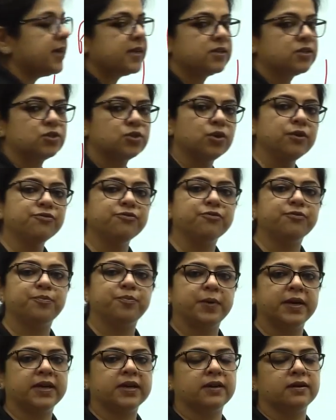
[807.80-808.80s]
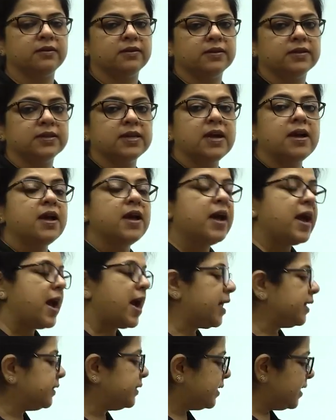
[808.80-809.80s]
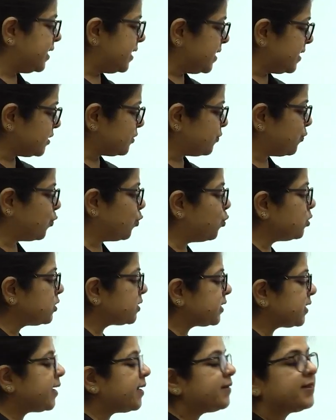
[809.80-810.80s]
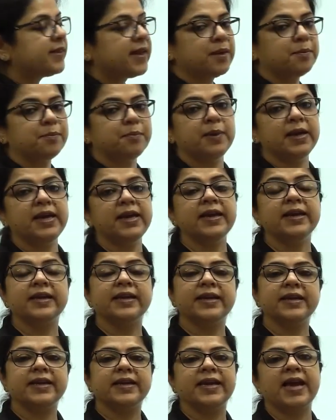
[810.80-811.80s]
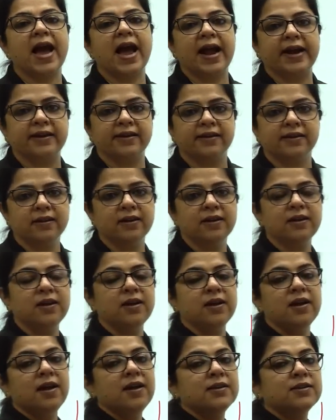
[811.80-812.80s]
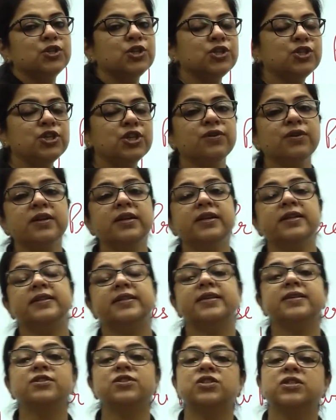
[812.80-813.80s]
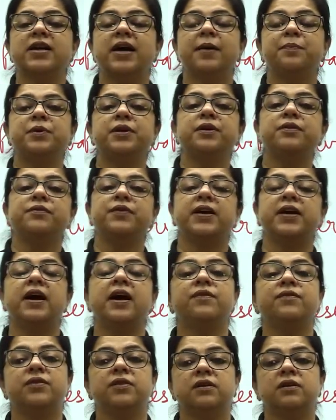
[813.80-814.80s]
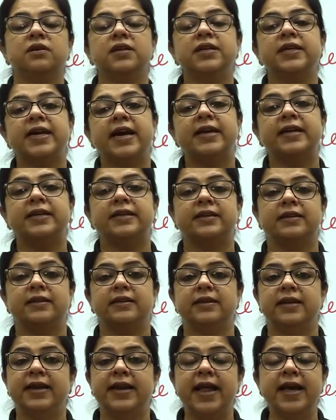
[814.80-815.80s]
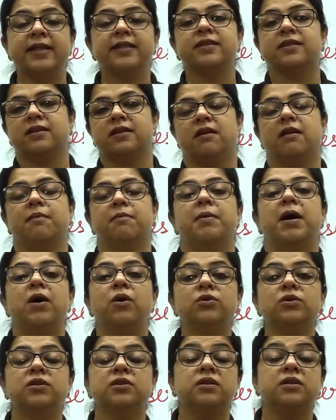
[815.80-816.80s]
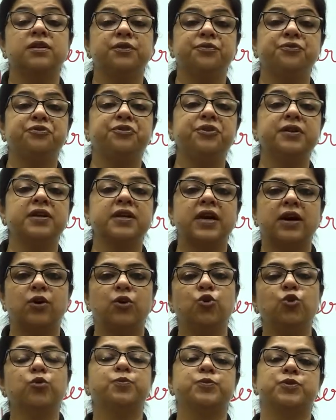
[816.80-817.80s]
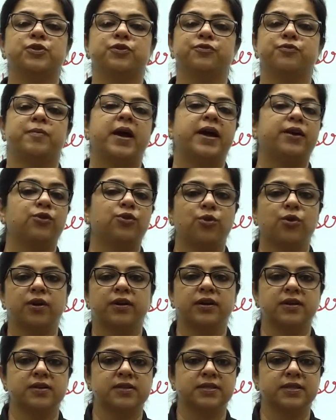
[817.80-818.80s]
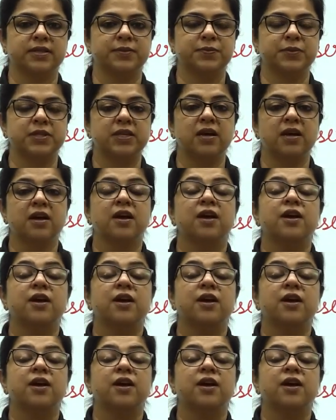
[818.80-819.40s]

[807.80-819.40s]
case of pickle. And these foods can then be canned. So, children, in this chapter, we have learned at length about the different groups of microorganisms.